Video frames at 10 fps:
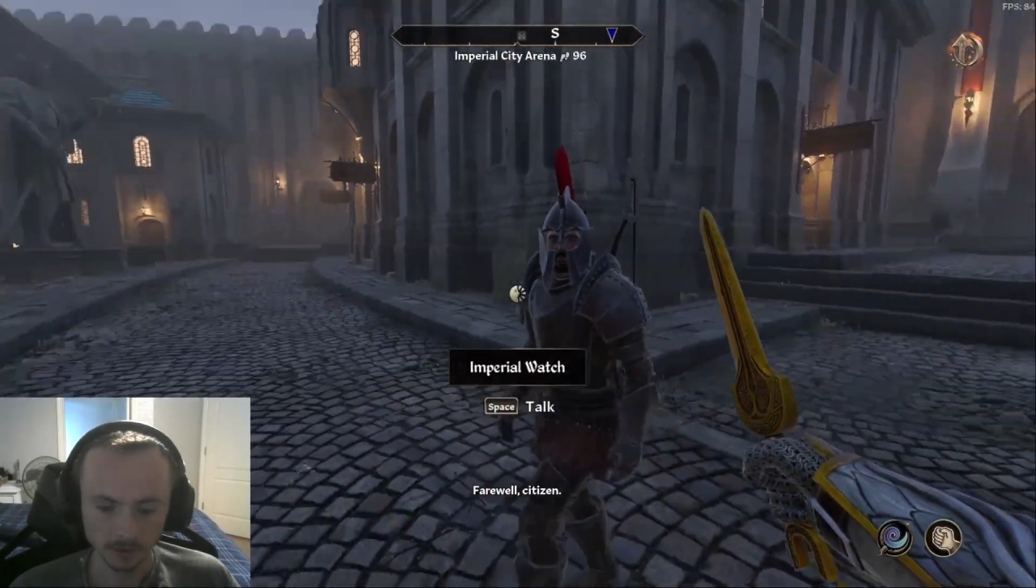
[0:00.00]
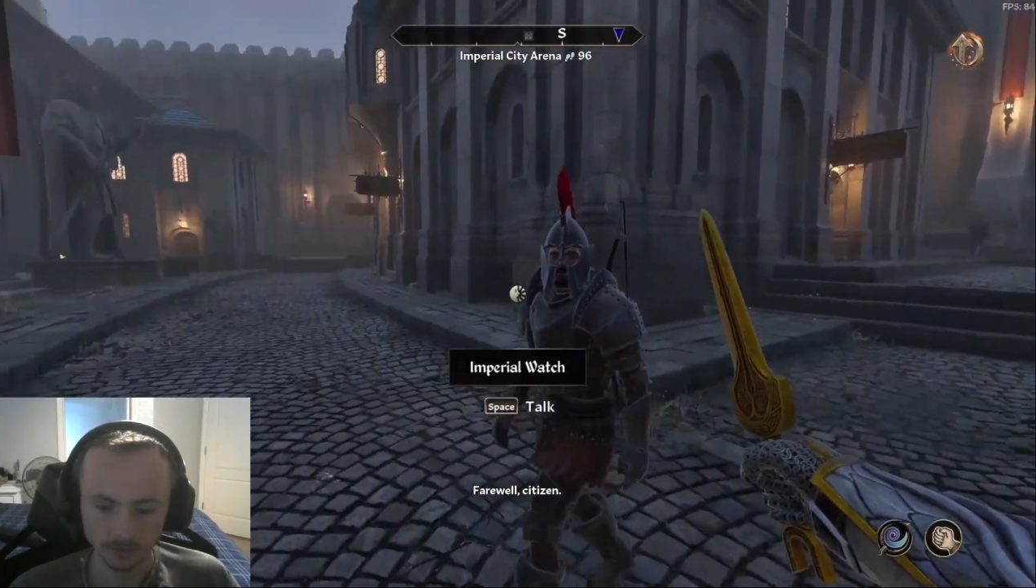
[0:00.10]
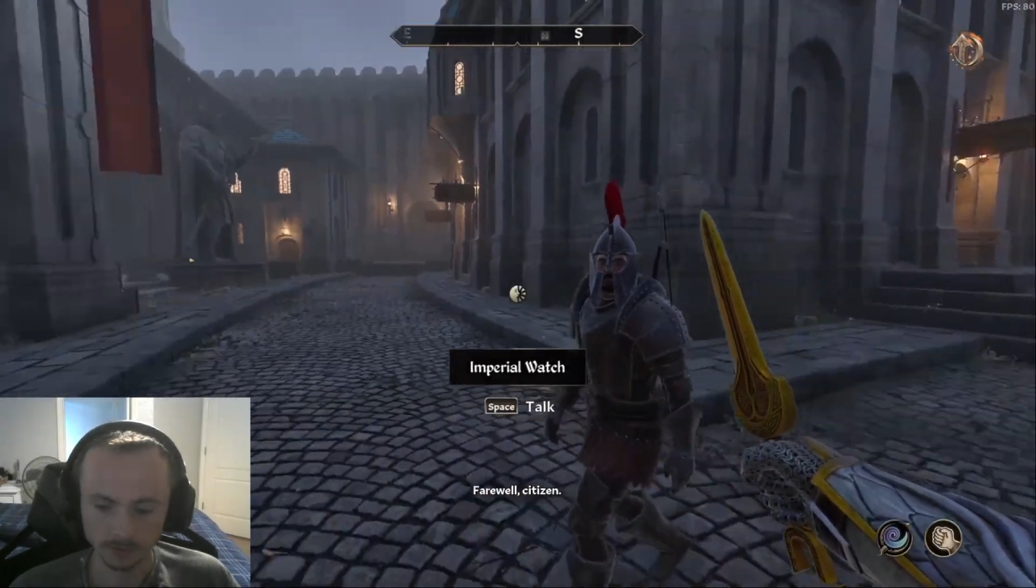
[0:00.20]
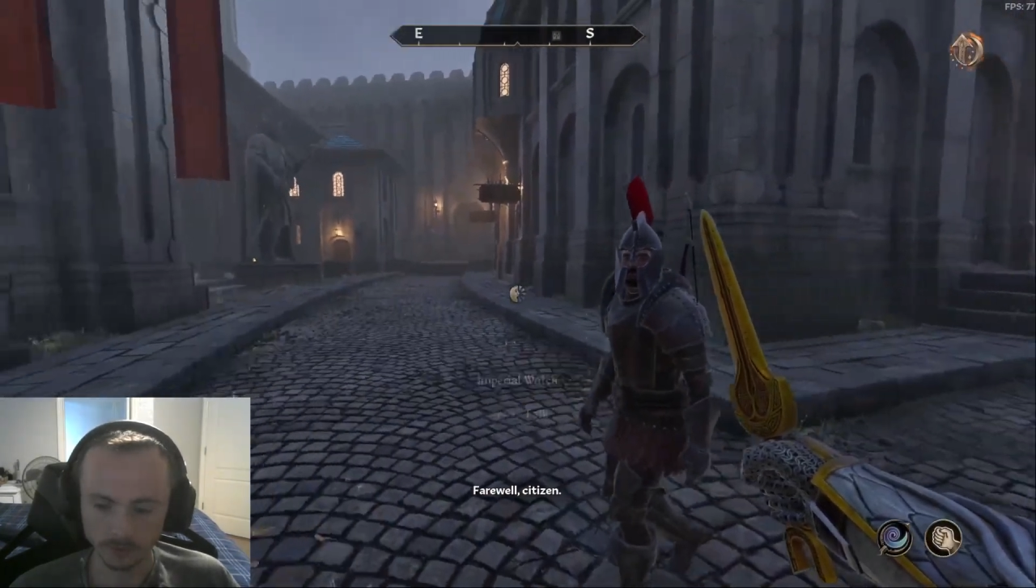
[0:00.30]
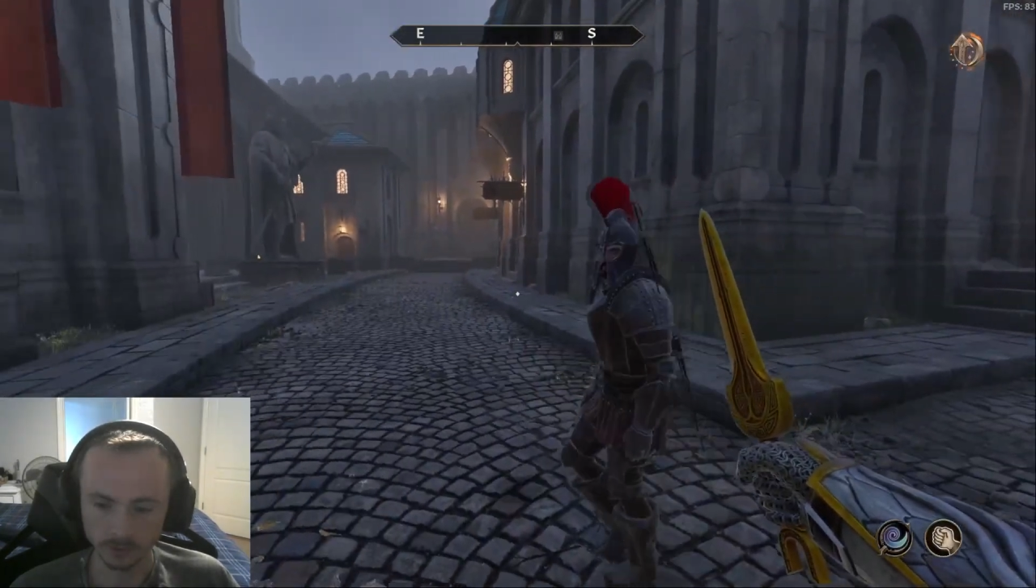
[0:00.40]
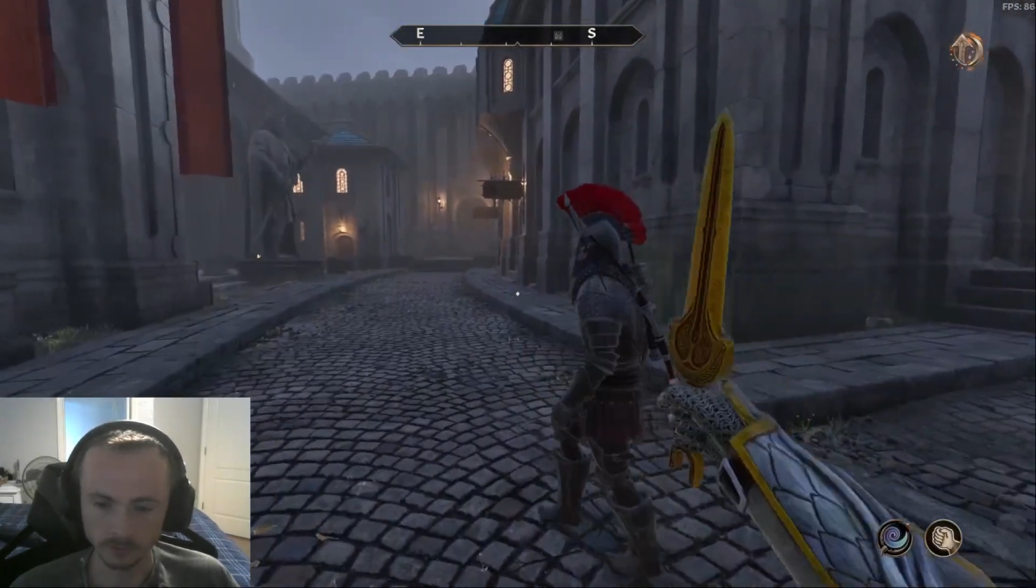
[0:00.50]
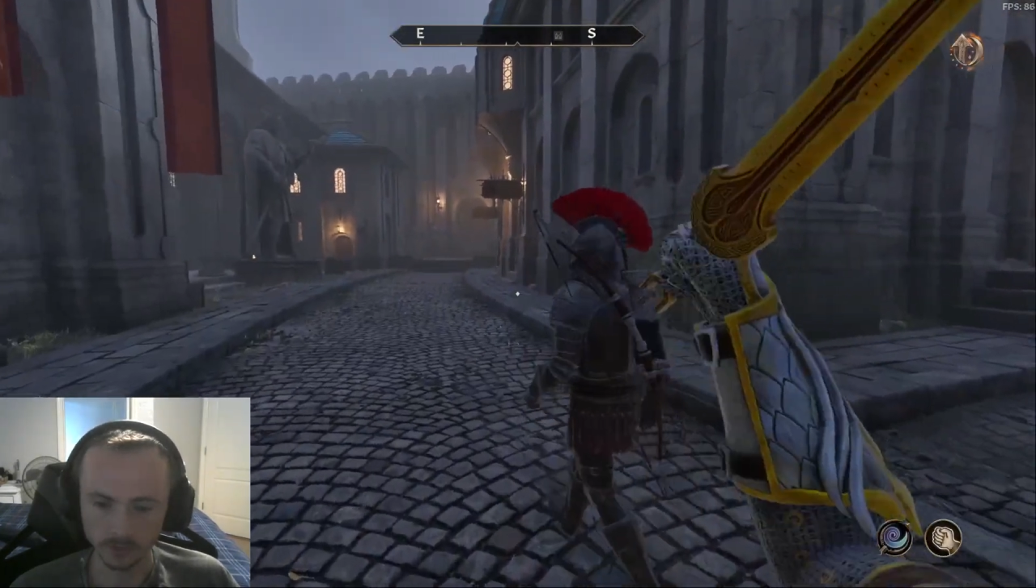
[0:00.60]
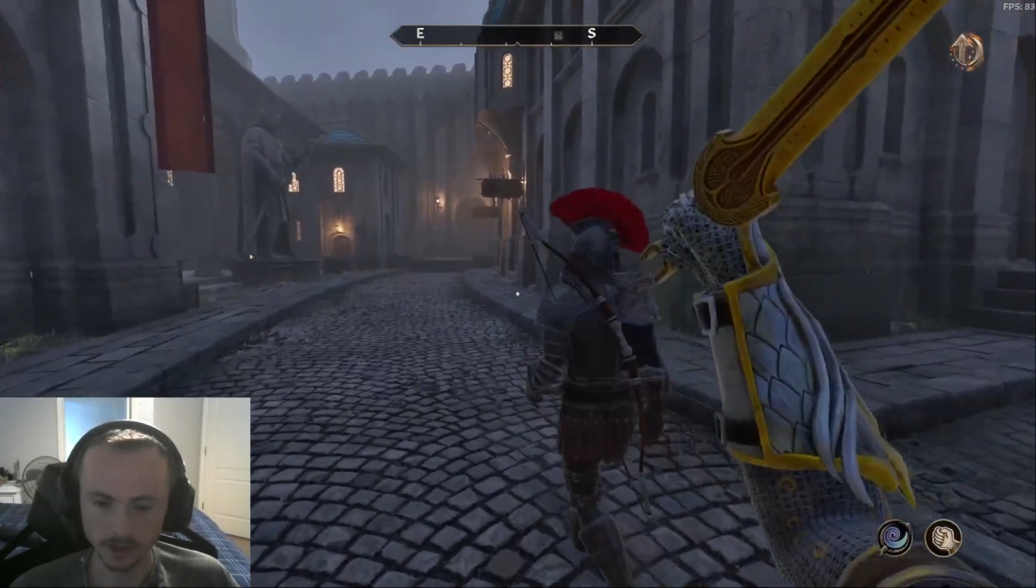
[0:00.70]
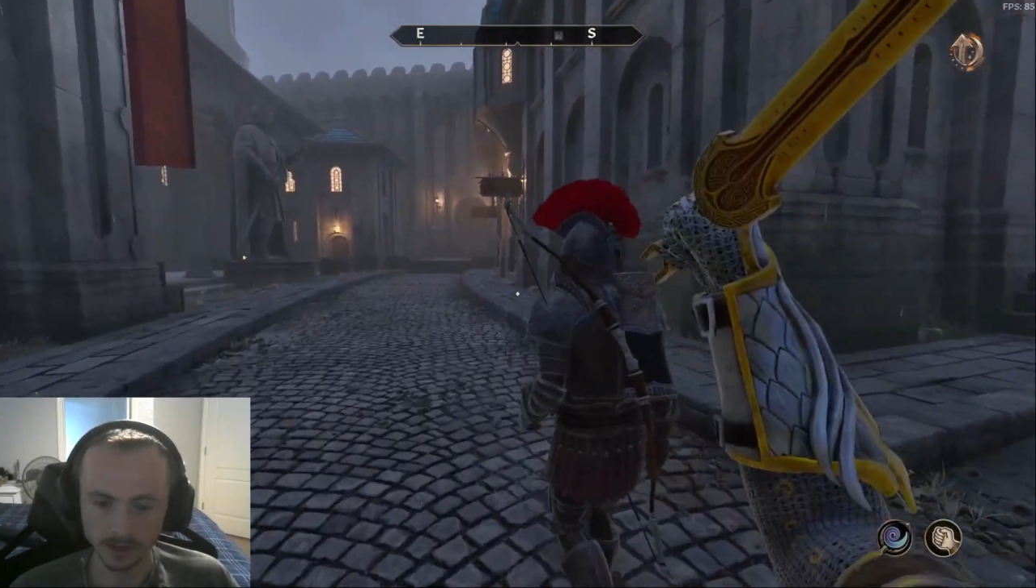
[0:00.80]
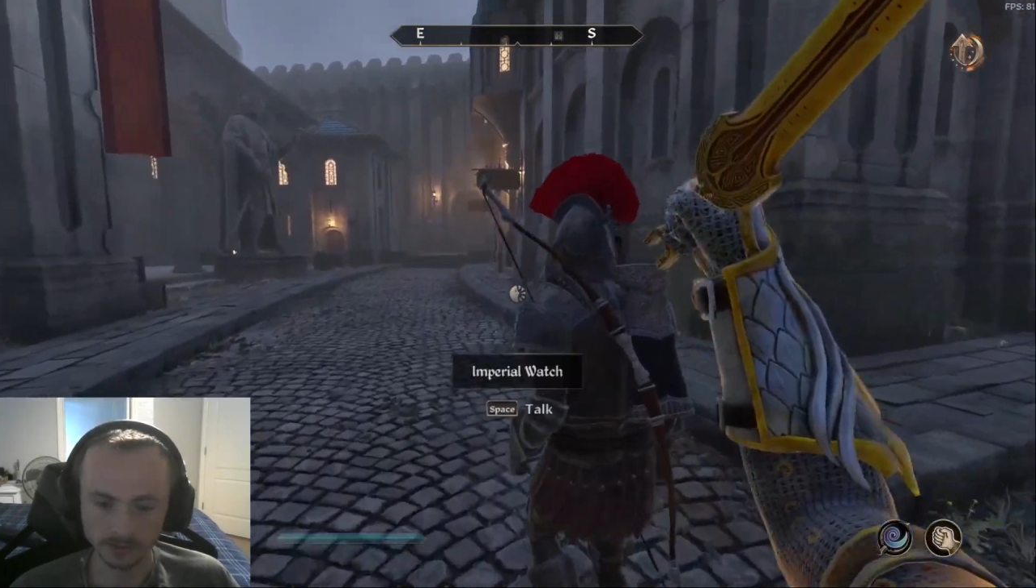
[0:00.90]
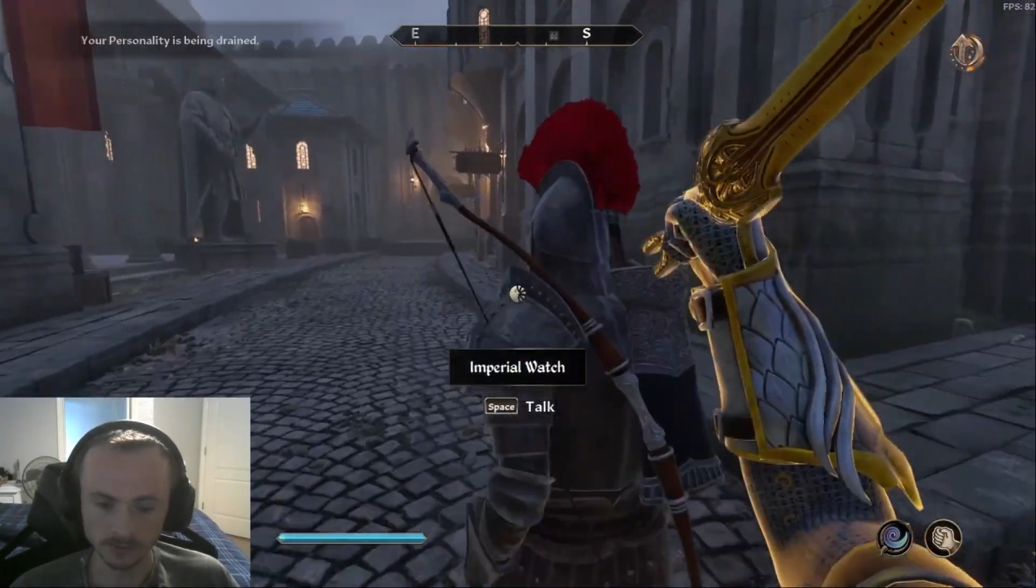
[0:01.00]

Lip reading: So if you cast